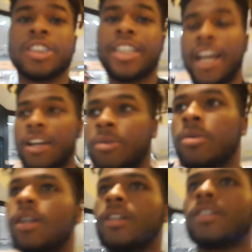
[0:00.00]
This guy to
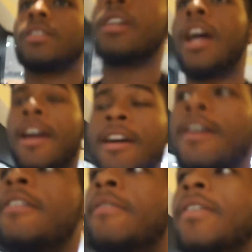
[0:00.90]
work.
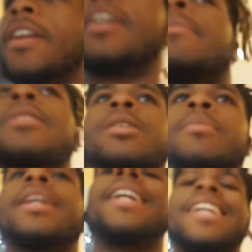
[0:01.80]
Better give me
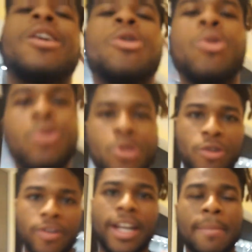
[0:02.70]
something to eat on.
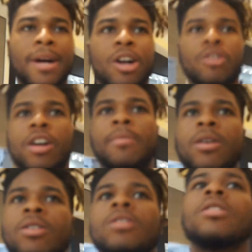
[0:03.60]
To get my grub
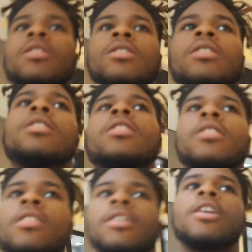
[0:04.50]
on.
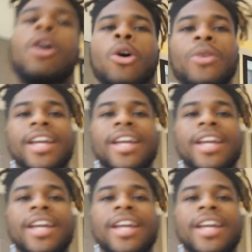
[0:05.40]
Oh